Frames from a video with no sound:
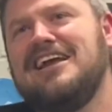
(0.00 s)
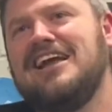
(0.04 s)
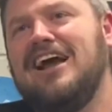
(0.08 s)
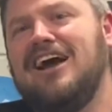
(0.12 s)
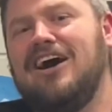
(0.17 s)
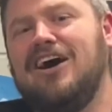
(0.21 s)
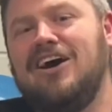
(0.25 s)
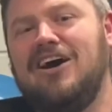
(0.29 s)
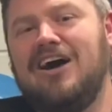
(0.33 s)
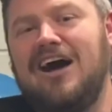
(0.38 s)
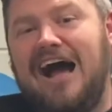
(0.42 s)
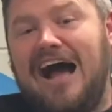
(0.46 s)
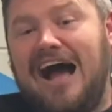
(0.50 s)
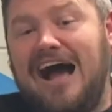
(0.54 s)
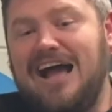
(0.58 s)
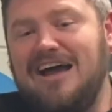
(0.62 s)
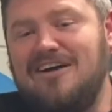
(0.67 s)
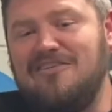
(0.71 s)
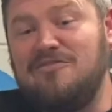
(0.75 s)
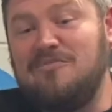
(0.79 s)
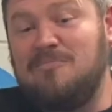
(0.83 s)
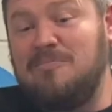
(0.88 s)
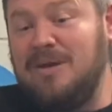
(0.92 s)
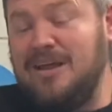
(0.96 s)

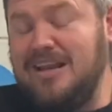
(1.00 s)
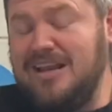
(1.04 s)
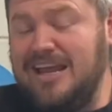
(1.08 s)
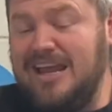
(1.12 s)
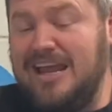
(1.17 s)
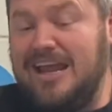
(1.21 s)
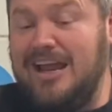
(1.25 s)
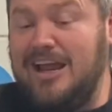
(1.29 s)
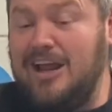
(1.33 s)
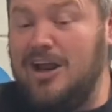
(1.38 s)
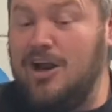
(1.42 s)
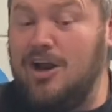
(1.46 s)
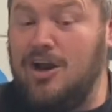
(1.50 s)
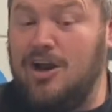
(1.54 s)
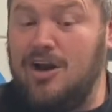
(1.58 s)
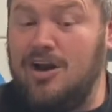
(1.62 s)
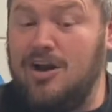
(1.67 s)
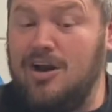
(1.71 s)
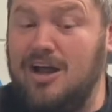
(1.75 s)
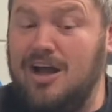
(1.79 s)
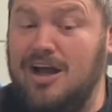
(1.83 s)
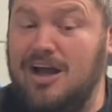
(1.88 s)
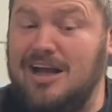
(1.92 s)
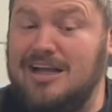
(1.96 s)
I've been
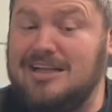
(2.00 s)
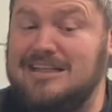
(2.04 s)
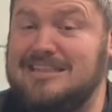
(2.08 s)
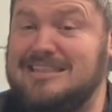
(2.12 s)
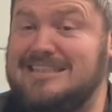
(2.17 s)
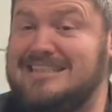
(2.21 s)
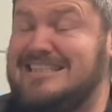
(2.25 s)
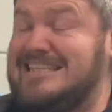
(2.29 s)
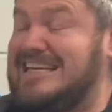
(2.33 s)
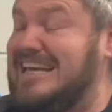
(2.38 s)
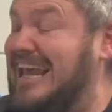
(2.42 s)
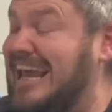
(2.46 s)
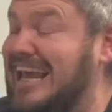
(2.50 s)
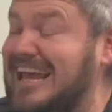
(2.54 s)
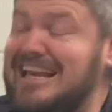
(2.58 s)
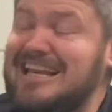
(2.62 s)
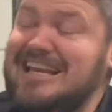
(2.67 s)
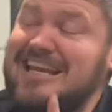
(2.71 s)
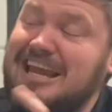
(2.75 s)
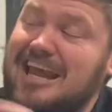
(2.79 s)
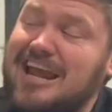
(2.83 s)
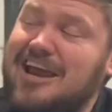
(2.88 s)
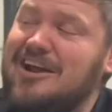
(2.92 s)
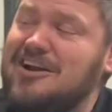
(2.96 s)
here
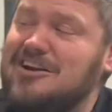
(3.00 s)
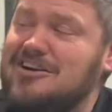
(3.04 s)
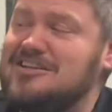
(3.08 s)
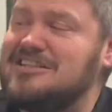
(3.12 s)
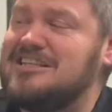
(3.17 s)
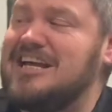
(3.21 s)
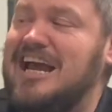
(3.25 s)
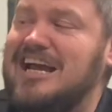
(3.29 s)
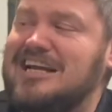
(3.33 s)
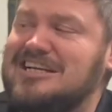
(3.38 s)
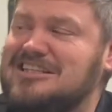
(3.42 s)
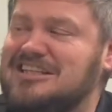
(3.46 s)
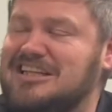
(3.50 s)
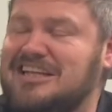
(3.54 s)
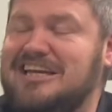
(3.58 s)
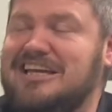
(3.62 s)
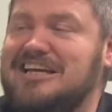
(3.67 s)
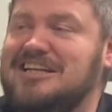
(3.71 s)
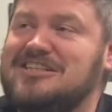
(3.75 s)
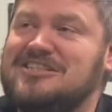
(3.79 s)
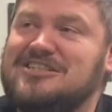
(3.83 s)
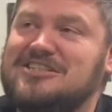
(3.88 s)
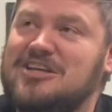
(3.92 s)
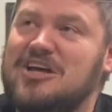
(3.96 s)
10 years actually.
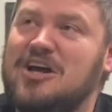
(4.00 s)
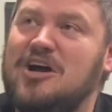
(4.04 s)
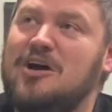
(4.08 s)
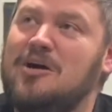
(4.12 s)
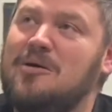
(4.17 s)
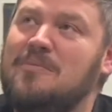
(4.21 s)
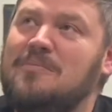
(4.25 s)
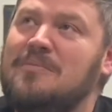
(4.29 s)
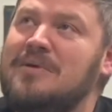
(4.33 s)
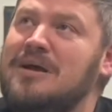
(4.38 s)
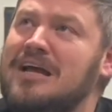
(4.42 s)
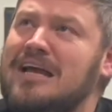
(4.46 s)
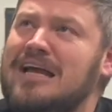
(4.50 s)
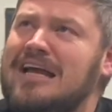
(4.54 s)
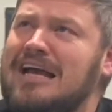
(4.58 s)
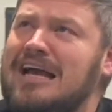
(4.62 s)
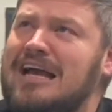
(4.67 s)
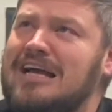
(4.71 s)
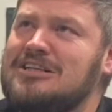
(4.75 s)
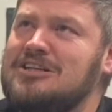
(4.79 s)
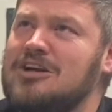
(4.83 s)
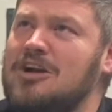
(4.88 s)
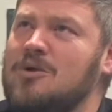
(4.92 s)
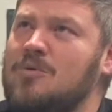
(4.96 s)
I
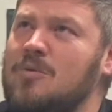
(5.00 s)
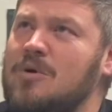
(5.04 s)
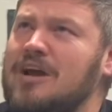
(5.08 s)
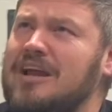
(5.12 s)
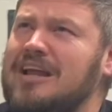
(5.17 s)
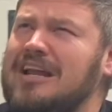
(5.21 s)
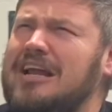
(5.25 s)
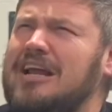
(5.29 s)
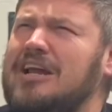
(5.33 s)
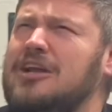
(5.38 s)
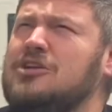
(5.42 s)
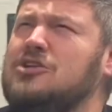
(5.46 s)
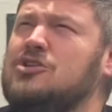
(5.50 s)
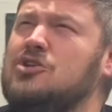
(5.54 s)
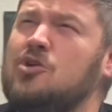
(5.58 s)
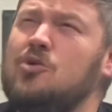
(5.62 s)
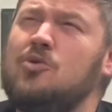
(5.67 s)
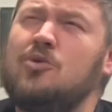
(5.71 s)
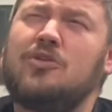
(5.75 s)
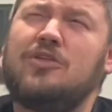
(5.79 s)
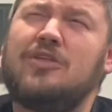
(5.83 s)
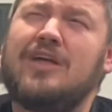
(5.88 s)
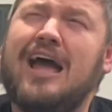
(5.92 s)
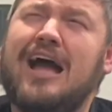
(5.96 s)
started working here in
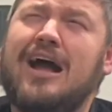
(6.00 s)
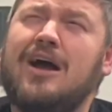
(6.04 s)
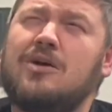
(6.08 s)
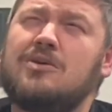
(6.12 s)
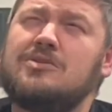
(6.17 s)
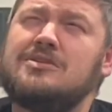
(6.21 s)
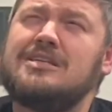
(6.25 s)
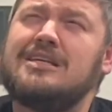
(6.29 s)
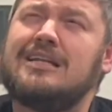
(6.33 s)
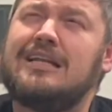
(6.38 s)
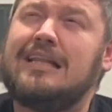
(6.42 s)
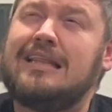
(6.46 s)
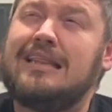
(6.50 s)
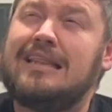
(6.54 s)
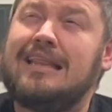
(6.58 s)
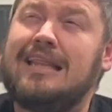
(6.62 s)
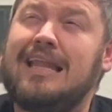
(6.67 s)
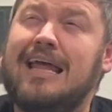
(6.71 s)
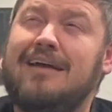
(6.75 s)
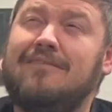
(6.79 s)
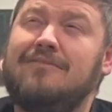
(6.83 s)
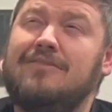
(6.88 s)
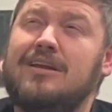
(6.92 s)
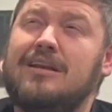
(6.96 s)

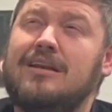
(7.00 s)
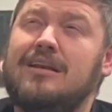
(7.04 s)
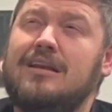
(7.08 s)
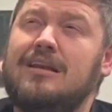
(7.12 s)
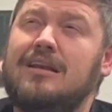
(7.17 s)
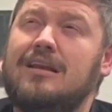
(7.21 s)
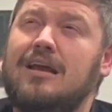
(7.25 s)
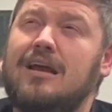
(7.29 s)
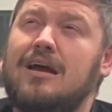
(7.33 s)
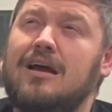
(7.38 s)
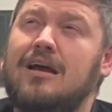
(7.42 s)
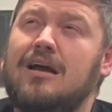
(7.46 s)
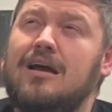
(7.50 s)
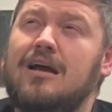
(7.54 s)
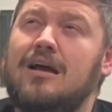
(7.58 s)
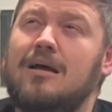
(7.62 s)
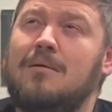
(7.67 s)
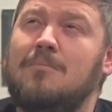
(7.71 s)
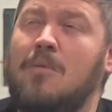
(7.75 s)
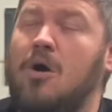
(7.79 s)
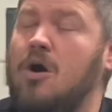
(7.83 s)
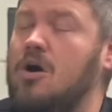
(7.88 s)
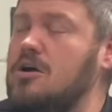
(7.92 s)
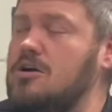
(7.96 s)
2011
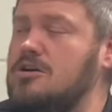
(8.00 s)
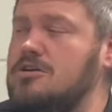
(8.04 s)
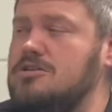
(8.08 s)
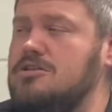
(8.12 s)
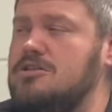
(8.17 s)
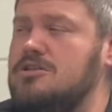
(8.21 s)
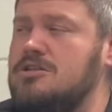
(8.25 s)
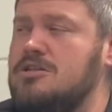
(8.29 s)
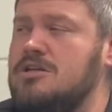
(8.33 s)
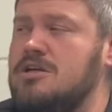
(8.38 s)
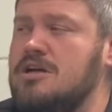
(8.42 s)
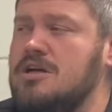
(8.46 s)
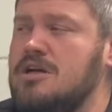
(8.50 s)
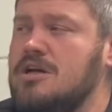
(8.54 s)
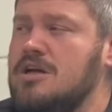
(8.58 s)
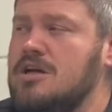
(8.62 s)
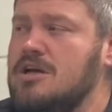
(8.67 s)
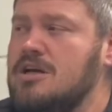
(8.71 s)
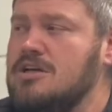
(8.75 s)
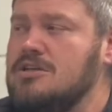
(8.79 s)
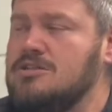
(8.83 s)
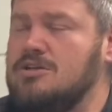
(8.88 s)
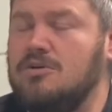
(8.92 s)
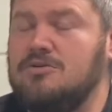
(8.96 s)
March.
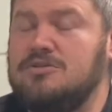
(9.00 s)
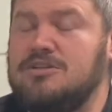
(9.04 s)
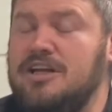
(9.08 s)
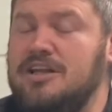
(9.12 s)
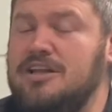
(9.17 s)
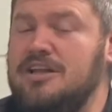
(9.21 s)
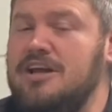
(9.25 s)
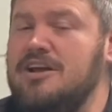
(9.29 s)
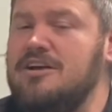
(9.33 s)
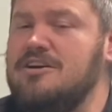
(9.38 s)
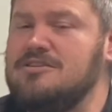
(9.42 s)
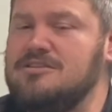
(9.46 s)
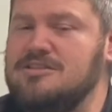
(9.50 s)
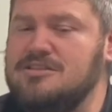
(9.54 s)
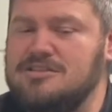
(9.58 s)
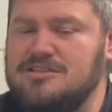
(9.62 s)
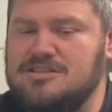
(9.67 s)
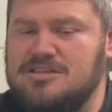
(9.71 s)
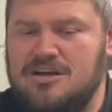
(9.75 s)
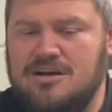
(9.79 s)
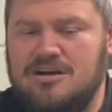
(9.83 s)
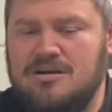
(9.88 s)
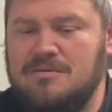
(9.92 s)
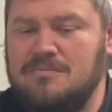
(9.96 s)
So 10 years in
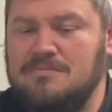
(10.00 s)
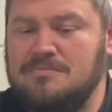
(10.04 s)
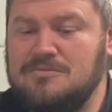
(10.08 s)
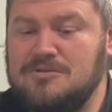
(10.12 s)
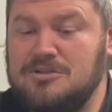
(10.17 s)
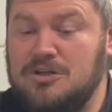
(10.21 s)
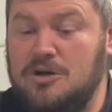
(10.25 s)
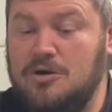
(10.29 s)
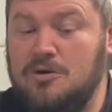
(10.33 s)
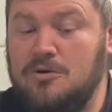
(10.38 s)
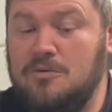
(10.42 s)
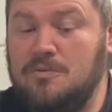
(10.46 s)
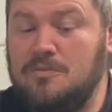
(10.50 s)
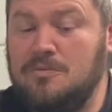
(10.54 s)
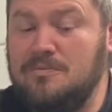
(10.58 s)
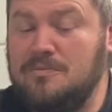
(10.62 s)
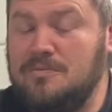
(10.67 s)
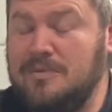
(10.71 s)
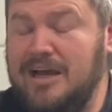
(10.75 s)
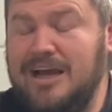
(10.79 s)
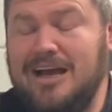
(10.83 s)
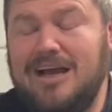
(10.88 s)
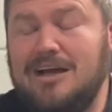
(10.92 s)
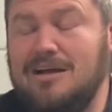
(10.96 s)
some. So
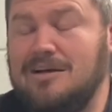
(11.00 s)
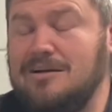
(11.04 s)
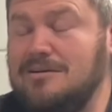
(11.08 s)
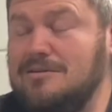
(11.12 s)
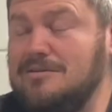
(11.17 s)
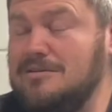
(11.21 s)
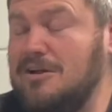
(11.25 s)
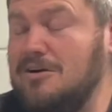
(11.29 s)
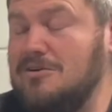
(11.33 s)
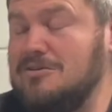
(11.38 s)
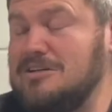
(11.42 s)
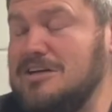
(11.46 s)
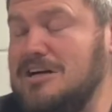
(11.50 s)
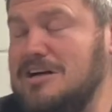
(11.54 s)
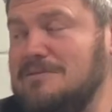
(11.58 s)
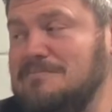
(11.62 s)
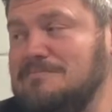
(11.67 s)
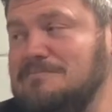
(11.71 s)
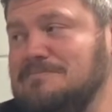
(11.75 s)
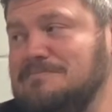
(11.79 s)
yeah, long time.